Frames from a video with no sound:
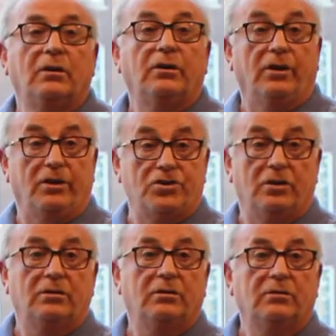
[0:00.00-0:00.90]

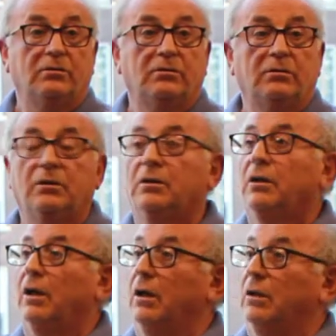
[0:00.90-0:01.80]
religion,
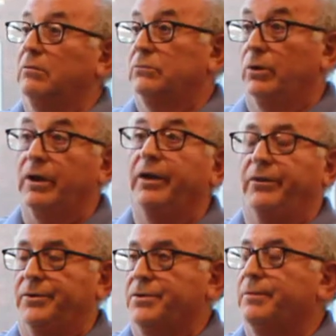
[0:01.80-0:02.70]
or
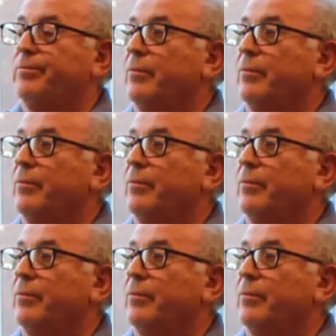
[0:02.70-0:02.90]
others.